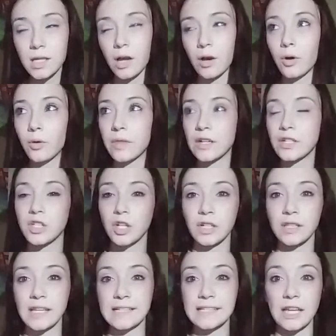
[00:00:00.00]
So there's certain
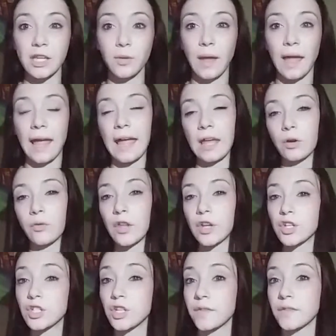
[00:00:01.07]
things that you can't handle that
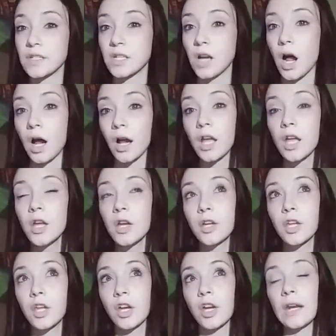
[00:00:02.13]
your service dog
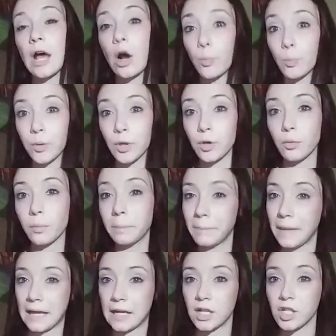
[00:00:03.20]
could help you
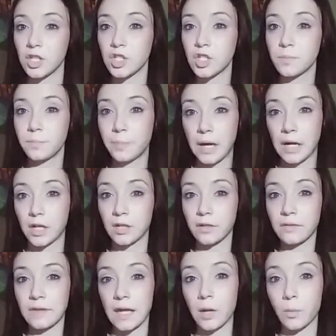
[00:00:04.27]
manage better
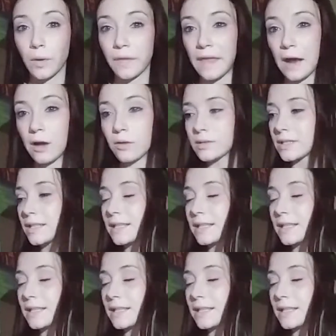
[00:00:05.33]
than without.